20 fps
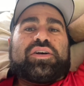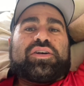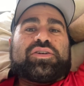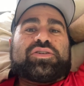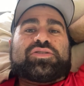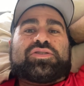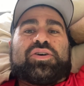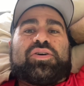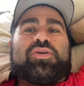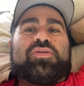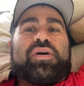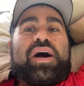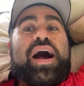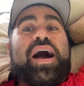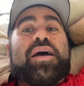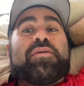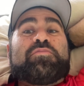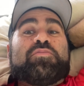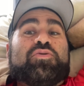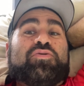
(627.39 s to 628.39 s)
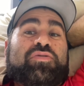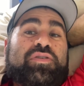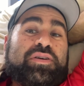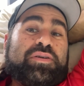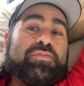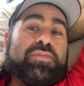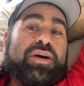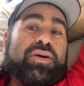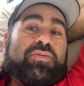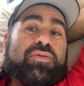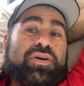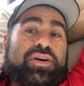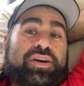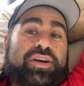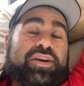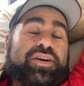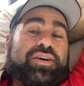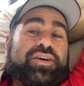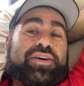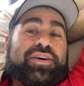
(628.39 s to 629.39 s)
So I'm moving my
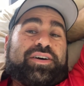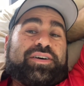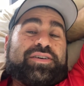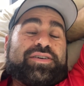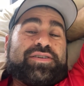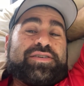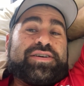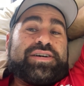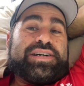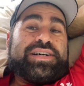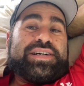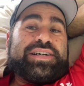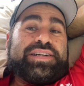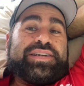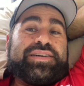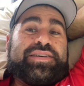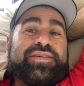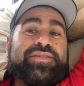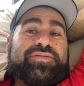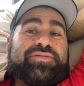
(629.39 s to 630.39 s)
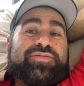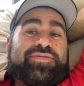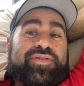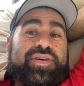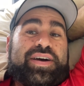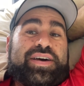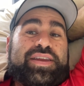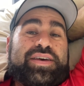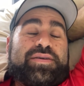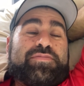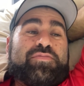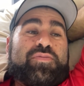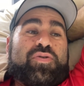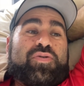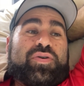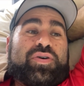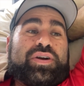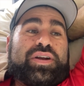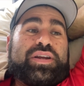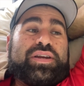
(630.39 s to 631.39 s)
work car on Friday
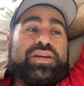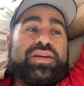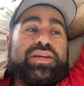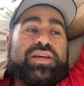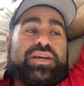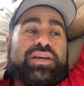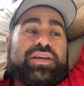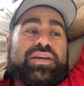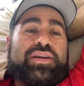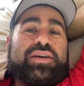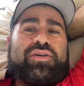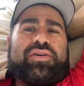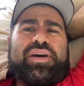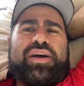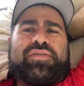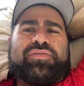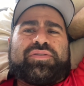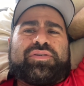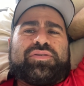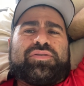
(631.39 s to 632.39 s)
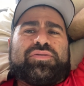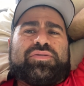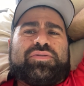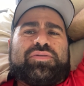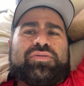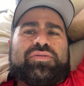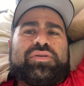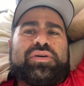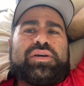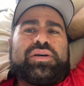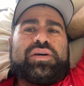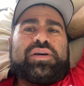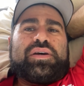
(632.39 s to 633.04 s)
morning or afternoon.